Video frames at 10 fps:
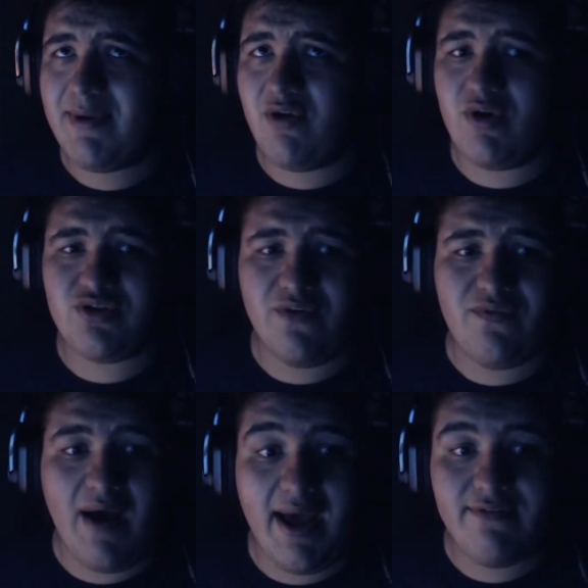Retron
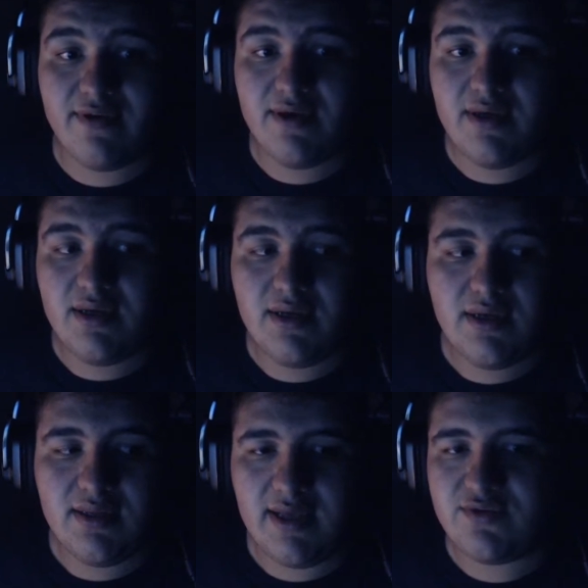5.
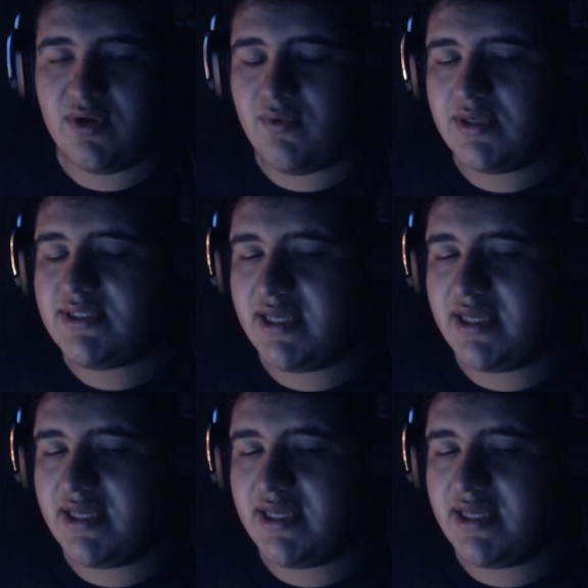That's what it was.